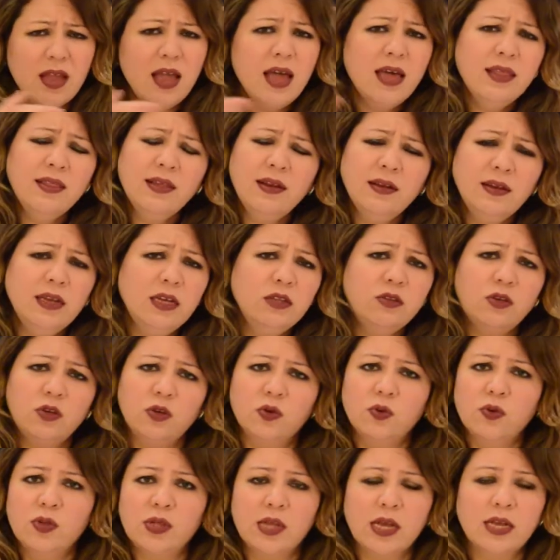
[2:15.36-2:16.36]
And they'll need to
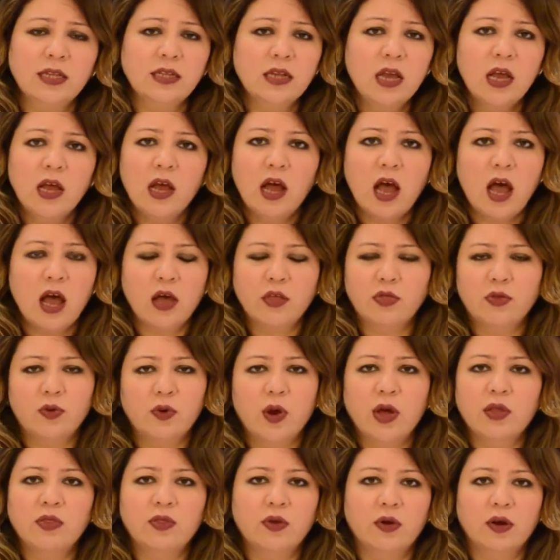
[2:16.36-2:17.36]
use it
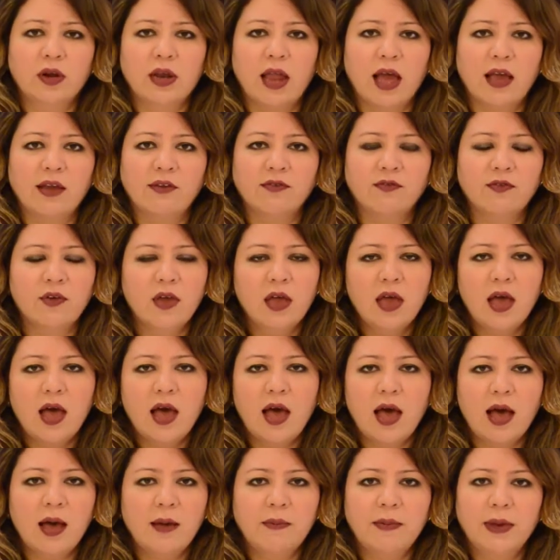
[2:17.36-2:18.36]
throughout their life.
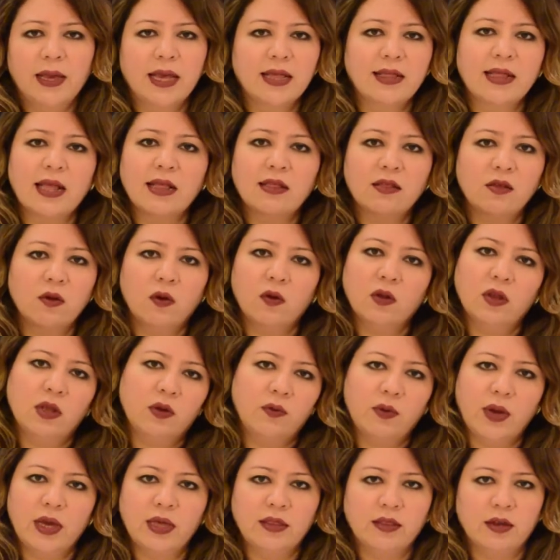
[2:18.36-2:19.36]
Because that's the
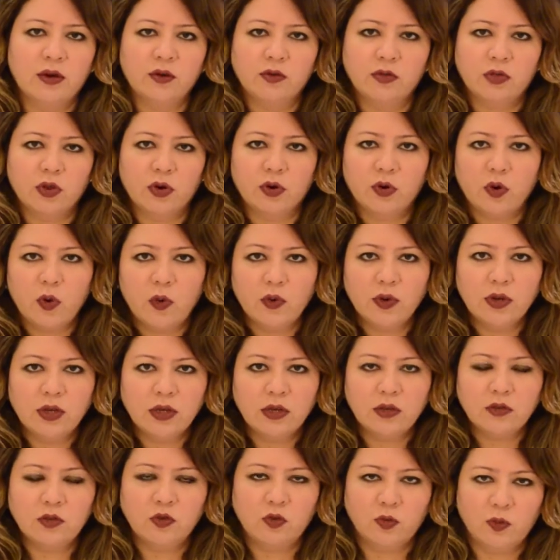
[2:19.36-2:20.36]
only way they're
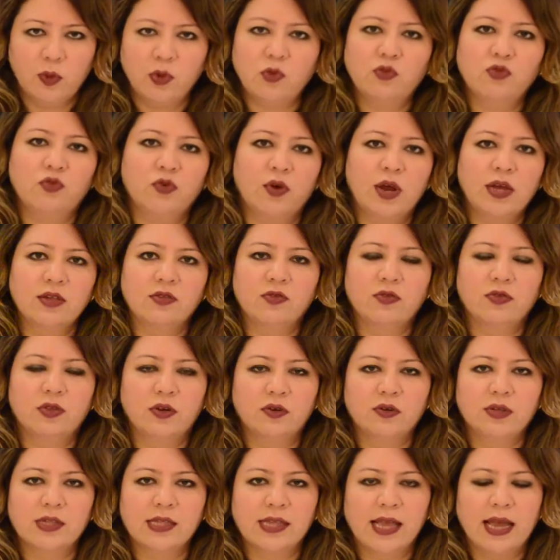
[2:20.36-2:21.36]
going to moisturize
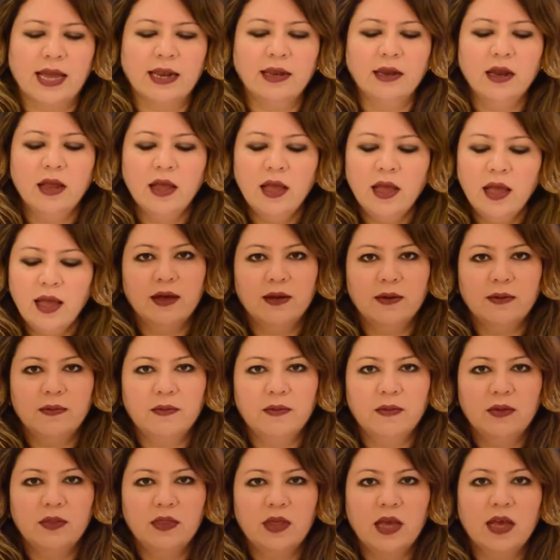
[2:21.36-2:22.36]
their skin.
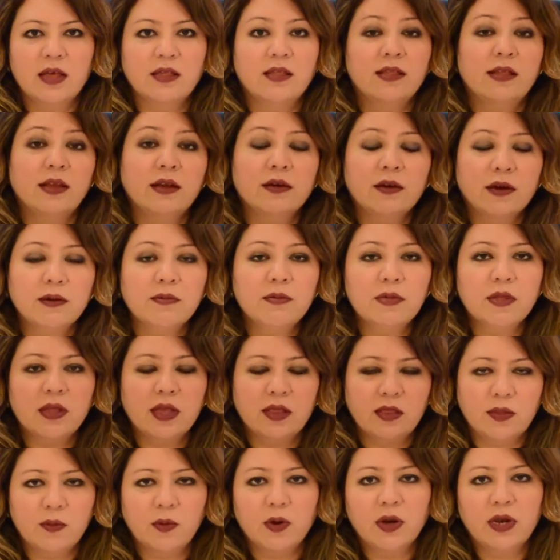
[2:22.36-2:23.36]
The serums
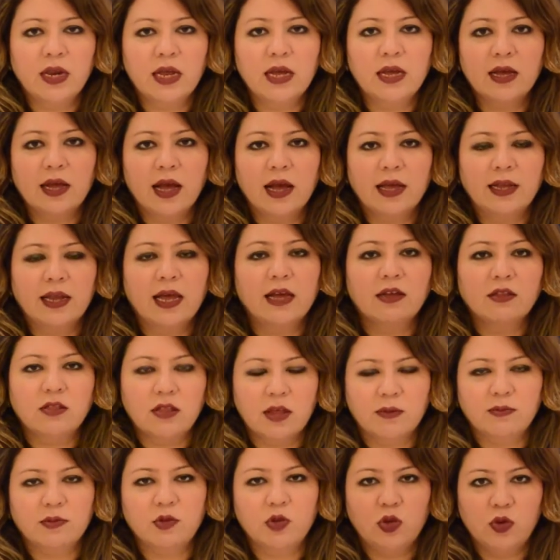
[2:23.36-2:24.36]
in the morning, I like
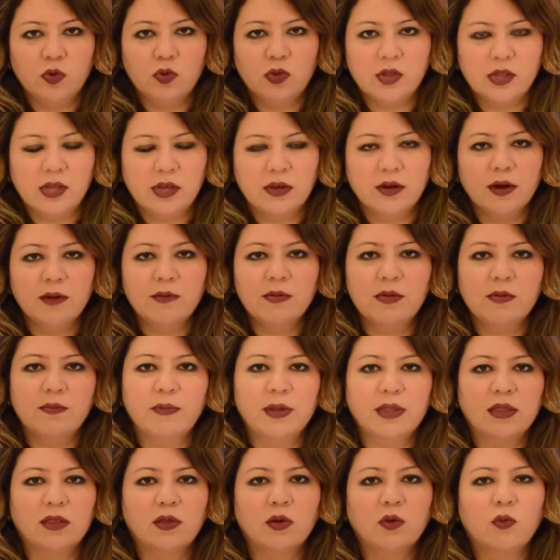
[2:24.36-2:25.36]
them to use serums,
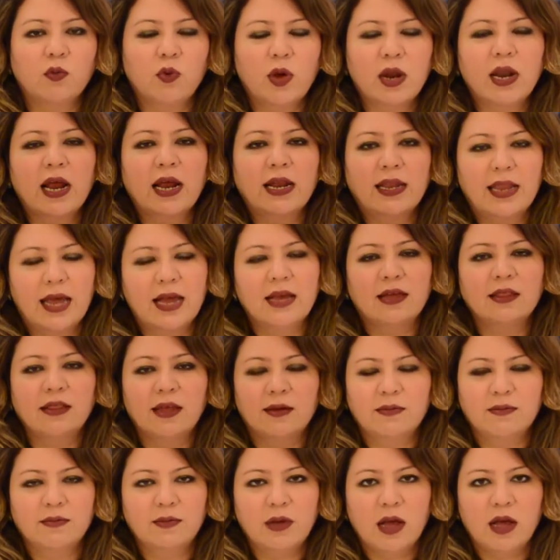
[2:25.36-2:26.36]
but what I like
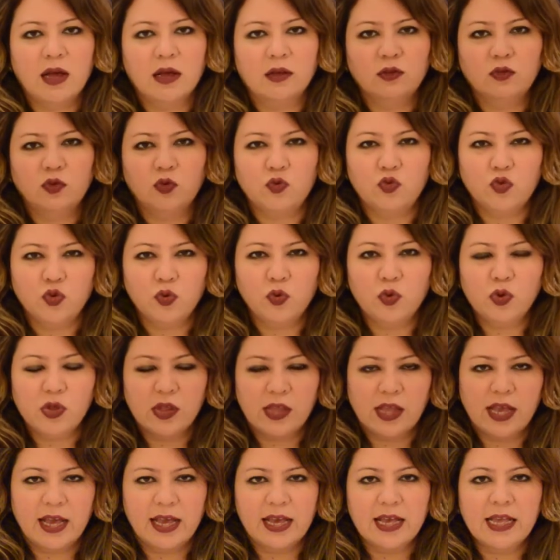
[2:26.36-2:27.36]
them to
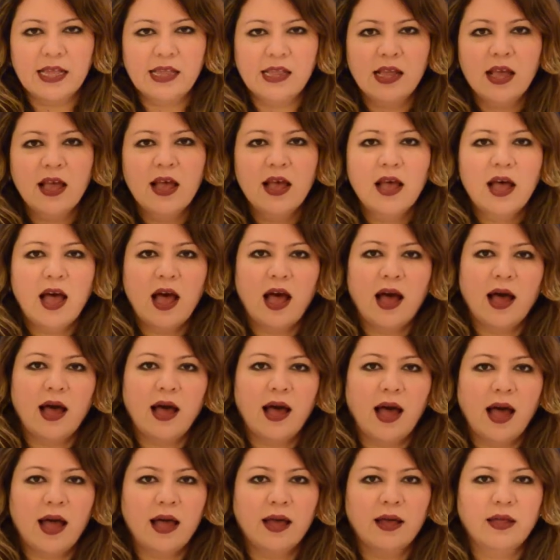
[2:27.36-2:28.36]
choose is
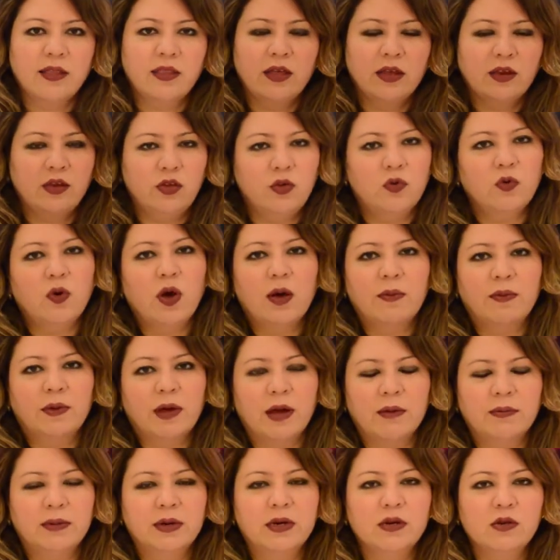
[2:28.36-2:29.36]
the new
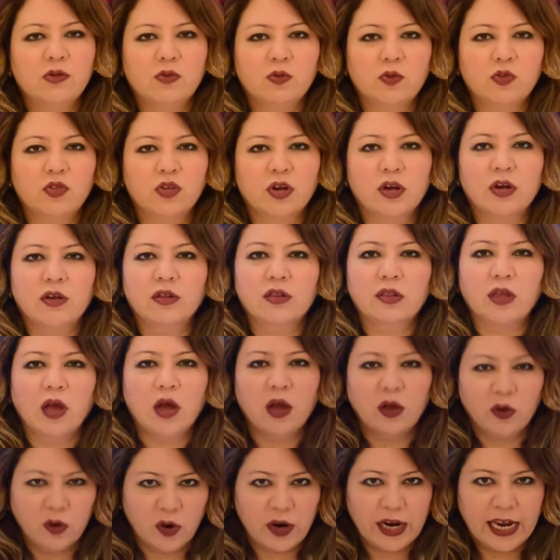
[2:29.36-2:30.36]
upcomers, which are the
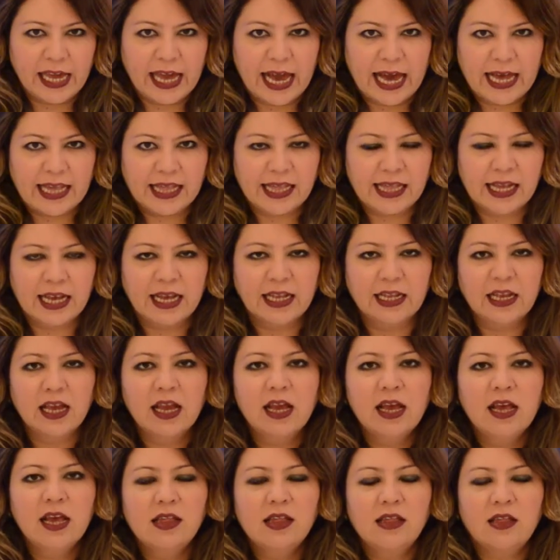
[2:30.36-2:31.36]
hyaluronic acid.
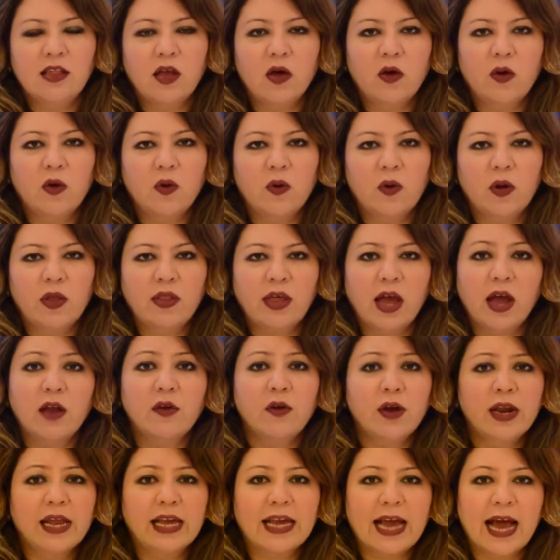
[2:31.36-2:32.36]
So the
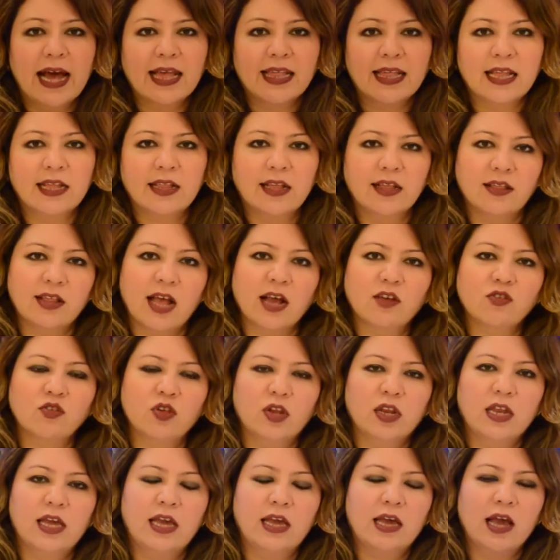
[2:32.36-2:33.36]
hyaluronic acid is
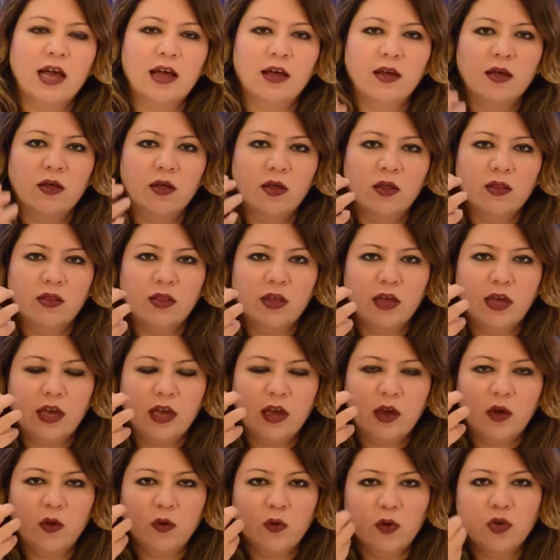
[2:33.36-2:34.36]
actually
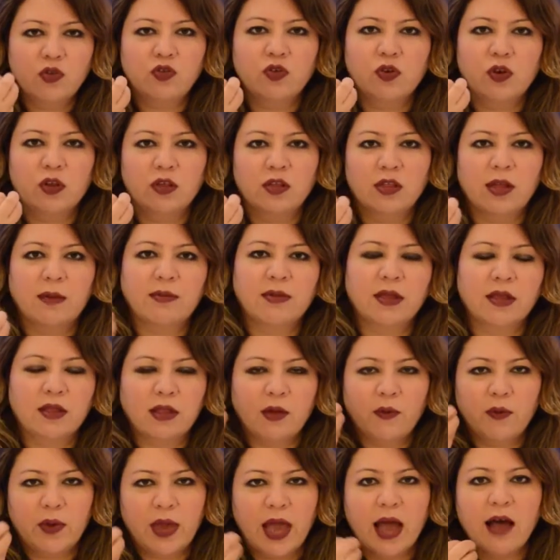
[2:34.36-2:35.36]
the original substance
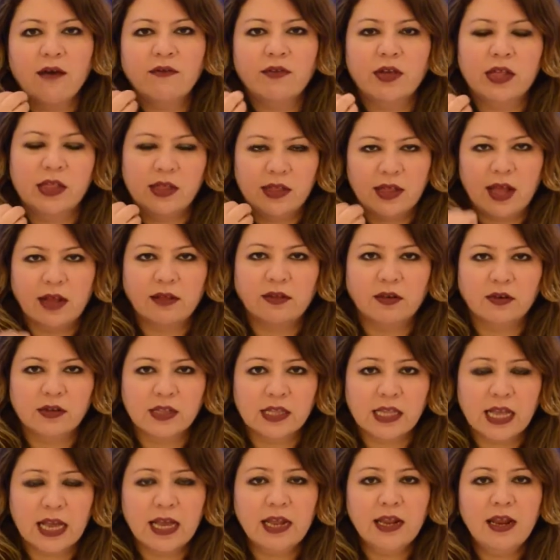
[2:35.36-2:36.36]
that we have inside our
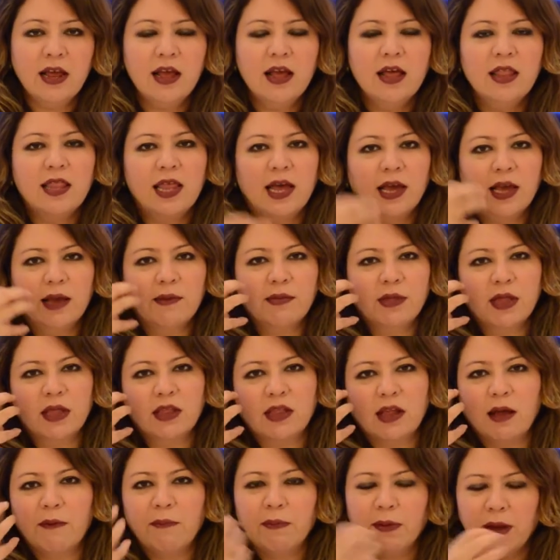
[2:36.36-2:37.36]
skin that gives
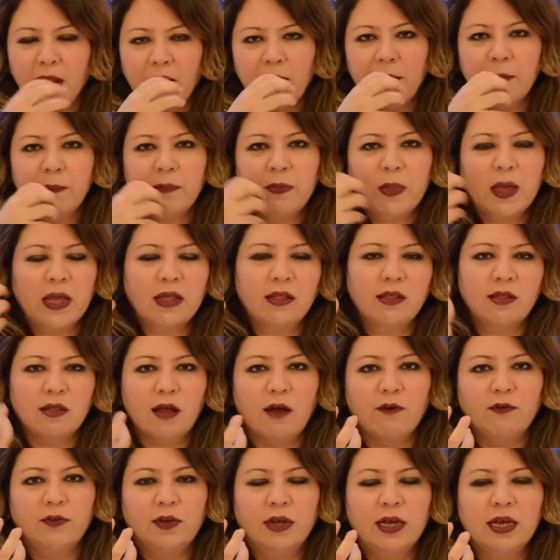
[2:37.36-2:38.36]
us that plump and
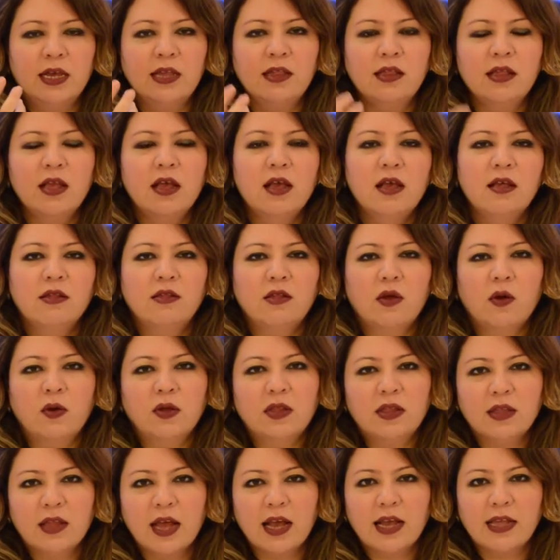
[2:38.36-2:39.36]
softness. So
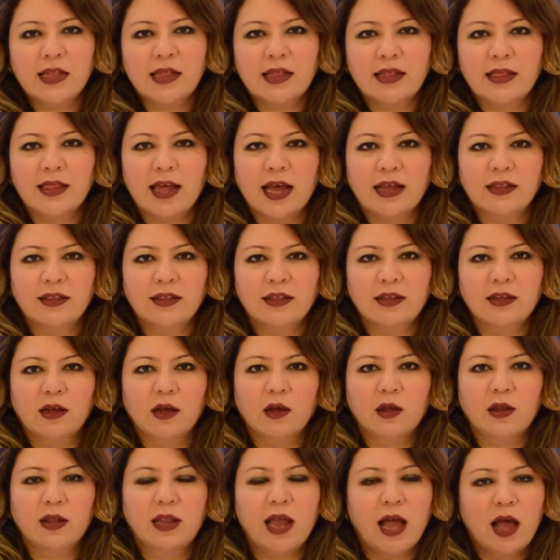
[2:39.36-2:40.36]
it's nice that
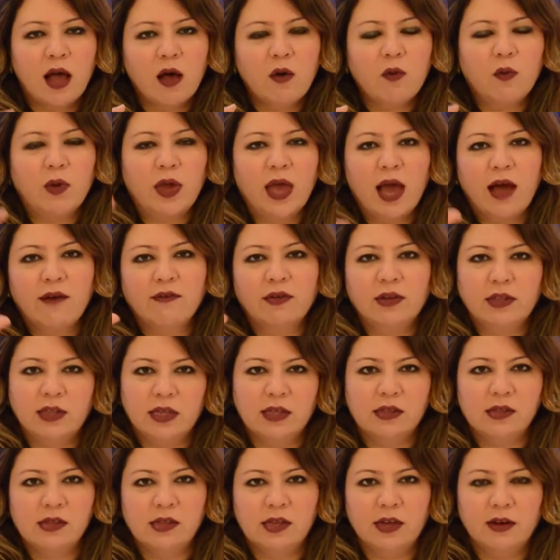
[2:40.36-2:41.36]
now we have it
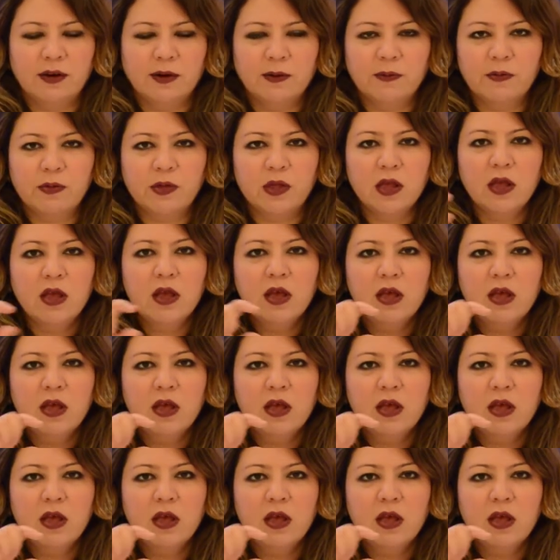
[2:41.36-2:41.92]
in serums.